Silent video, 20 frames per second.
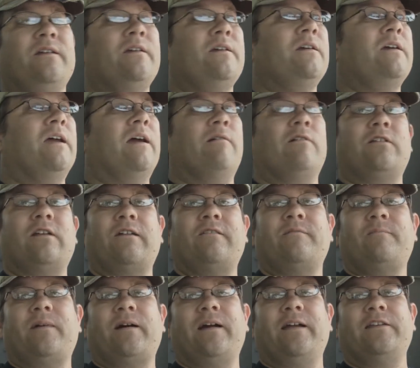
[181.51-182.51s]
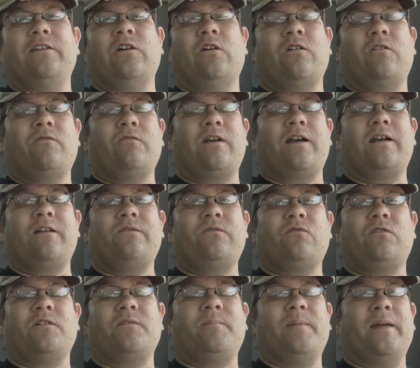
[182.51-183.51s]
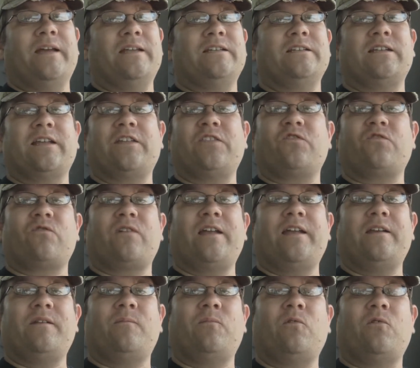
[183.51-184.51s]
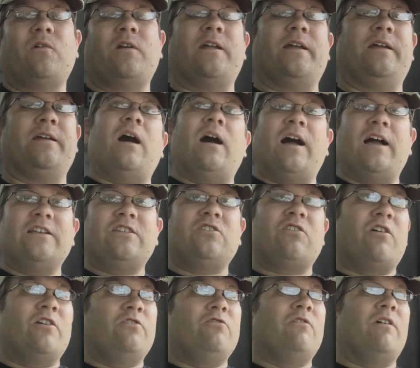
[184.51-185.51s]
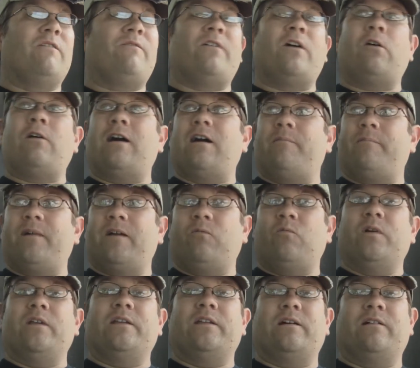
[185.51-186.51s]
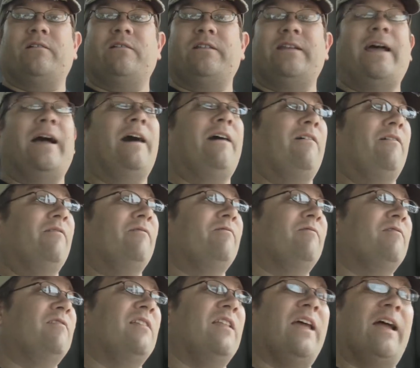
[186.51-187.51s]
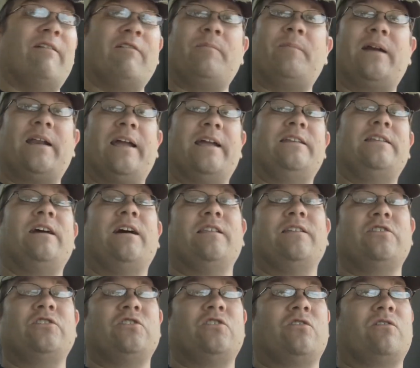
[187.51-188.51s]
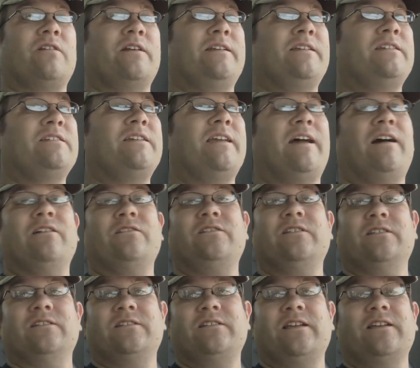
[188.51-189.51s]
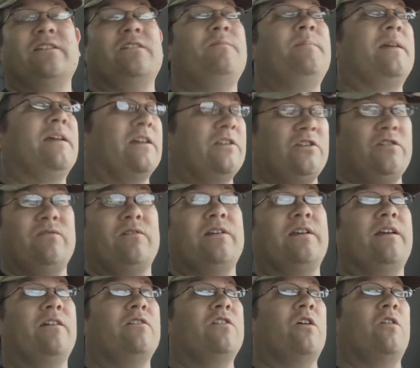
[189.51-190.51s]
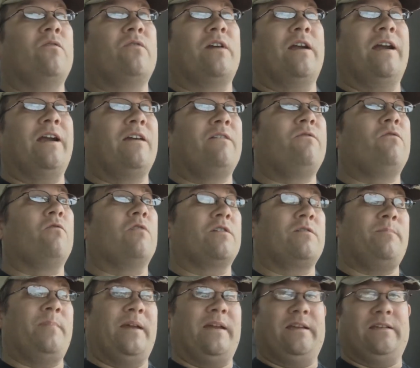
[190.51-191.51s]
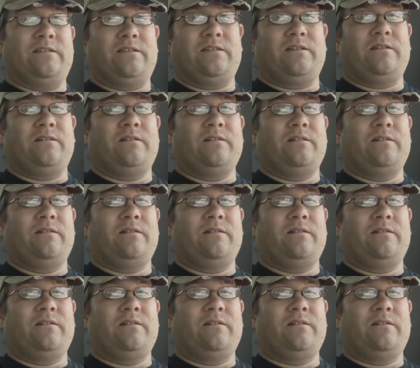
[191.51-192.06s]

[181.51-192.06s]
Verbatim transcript: And we're driving by Dover Air Force Base. It's like 3 in the morning. I saw a UFO out my window. Now, everybody I tell the story discounts it and says it's because you were near Dover Air Force Base.